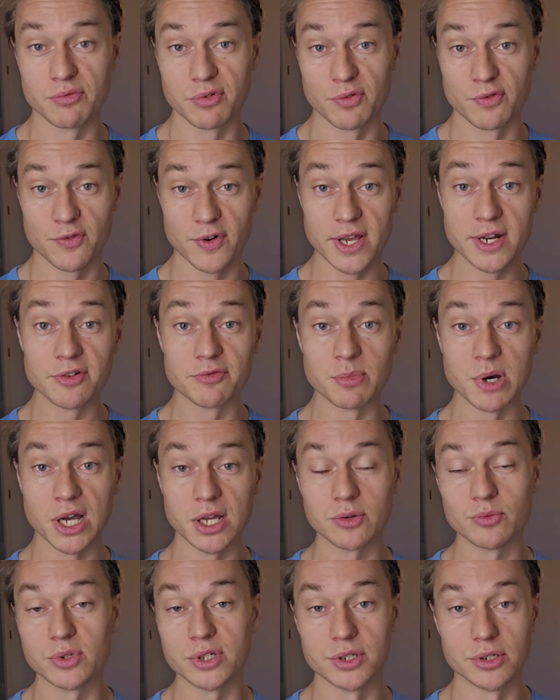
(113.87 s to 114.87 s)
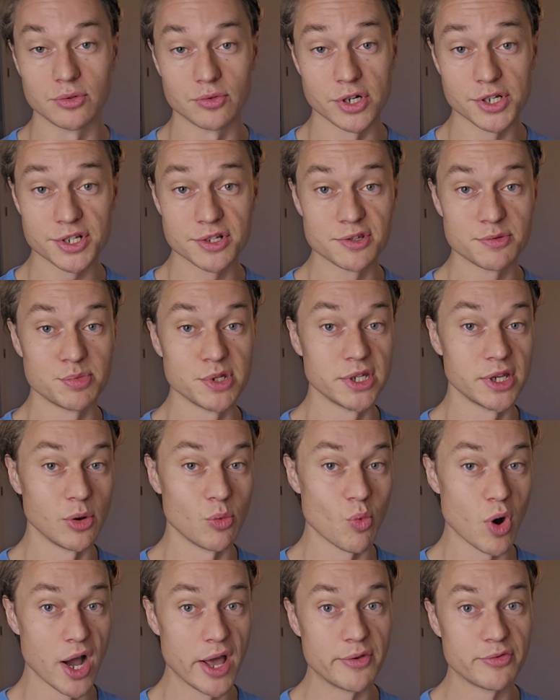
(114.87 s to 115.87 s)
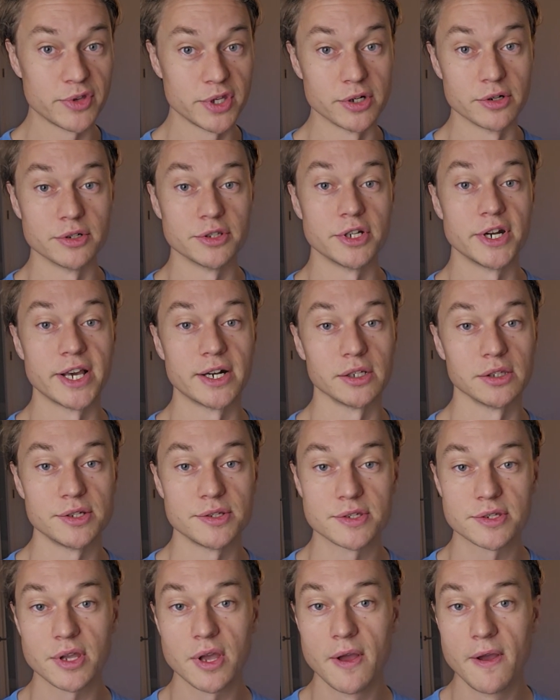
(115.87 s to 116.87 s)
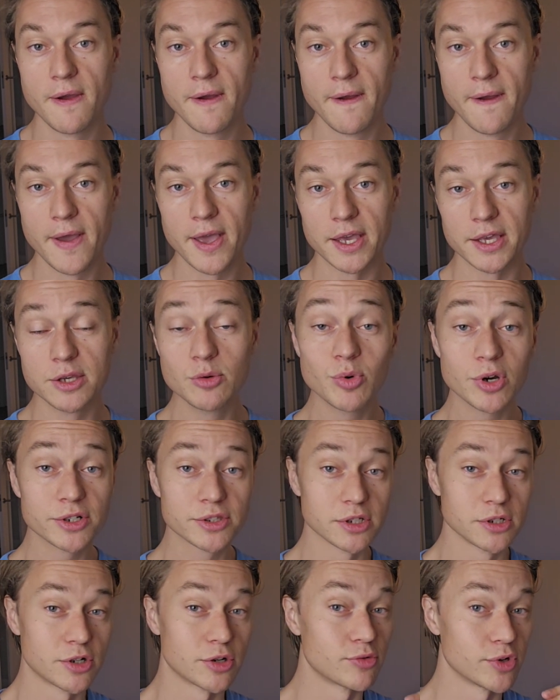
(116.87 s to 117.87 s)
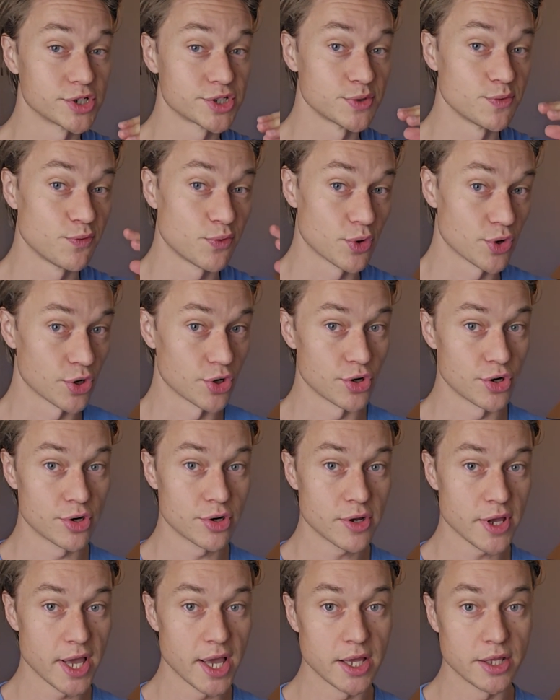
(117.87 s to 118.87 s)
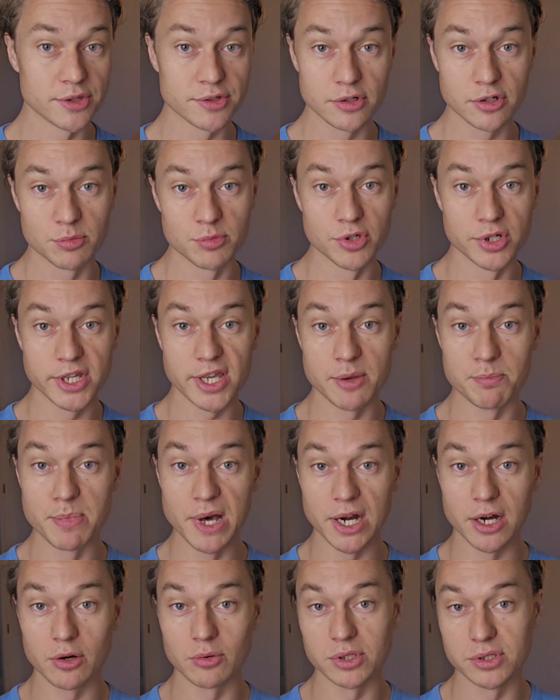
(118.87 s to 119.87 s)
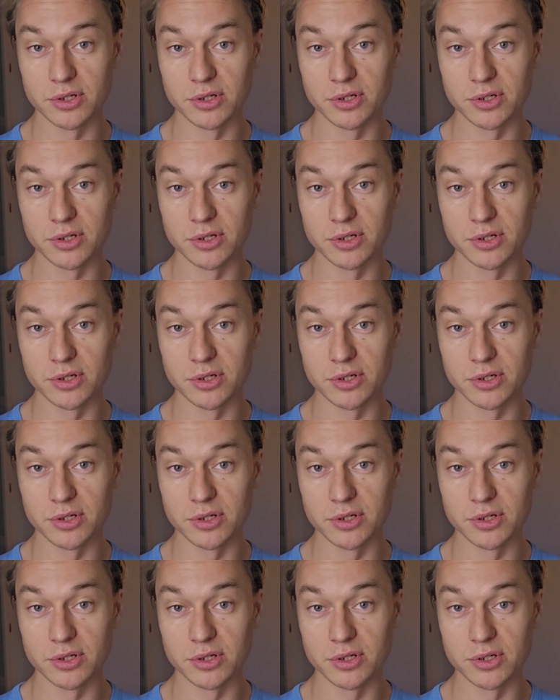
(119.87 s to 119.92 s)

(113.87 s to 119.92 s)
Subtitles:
of a friend of mine with a Russian-speaking wife here in the Netherlands. He wanted to learn Russian for her and to communicate better